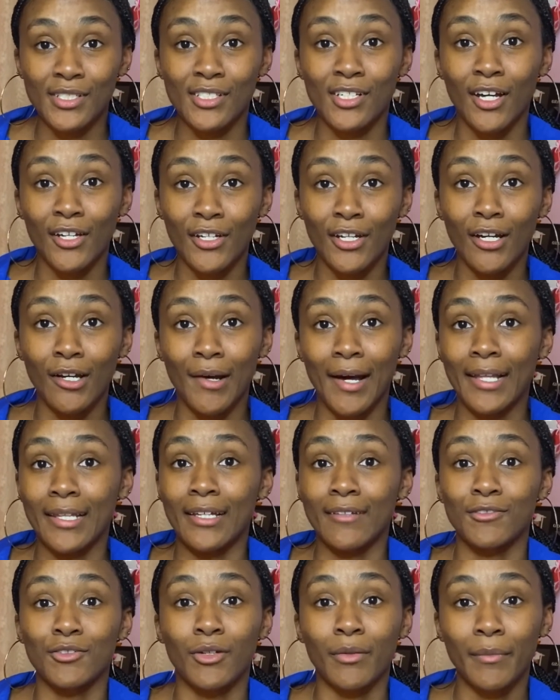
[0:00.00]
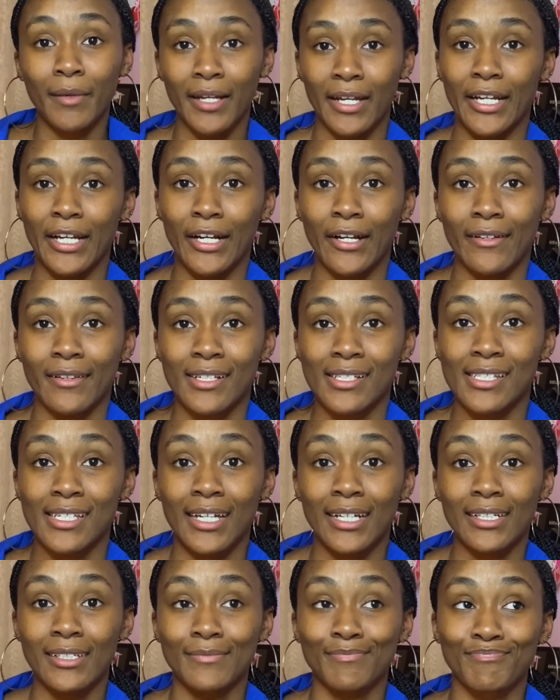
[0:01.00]
Y'all know I love doing my hair. That's
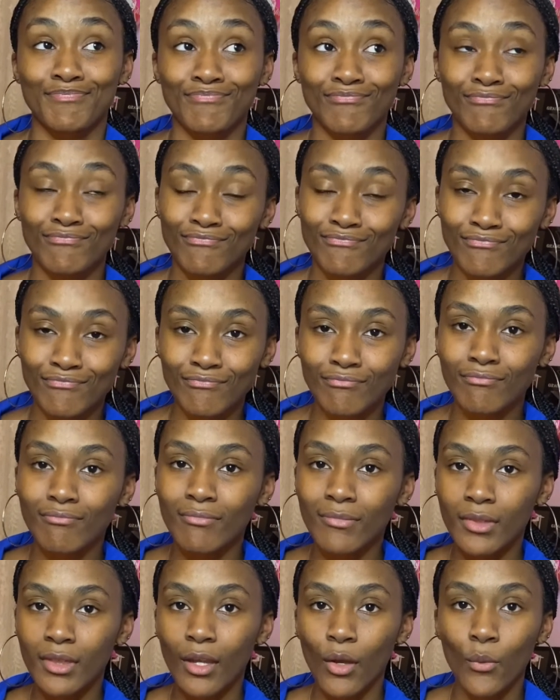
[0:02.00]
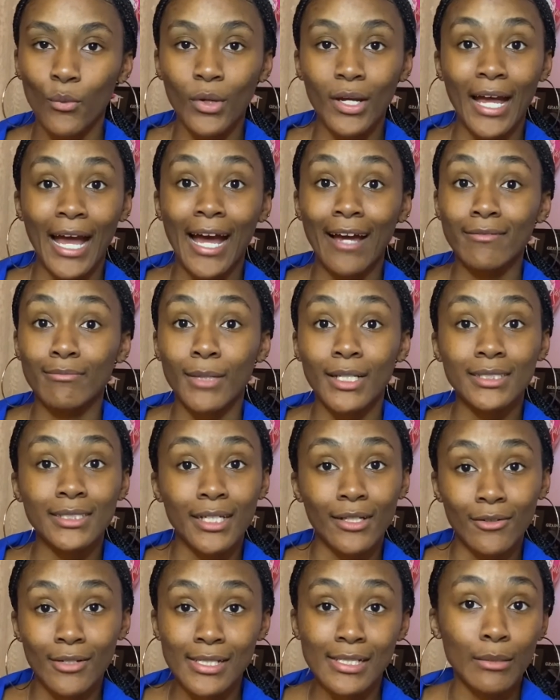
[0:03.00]
like what half my
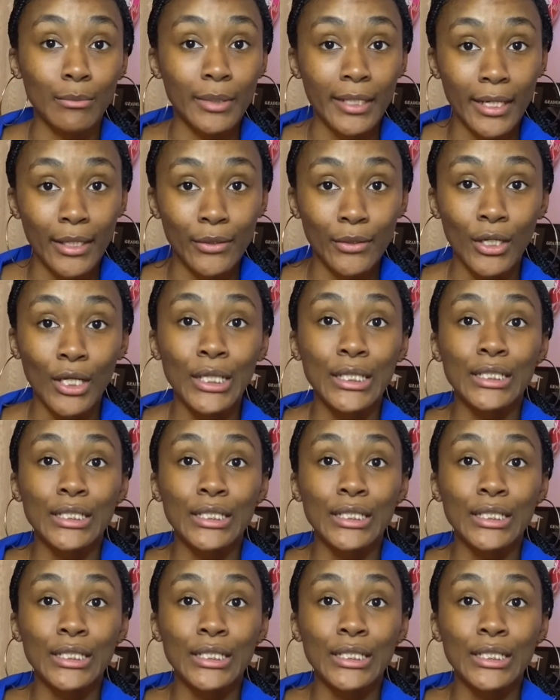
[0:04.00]
channel is about.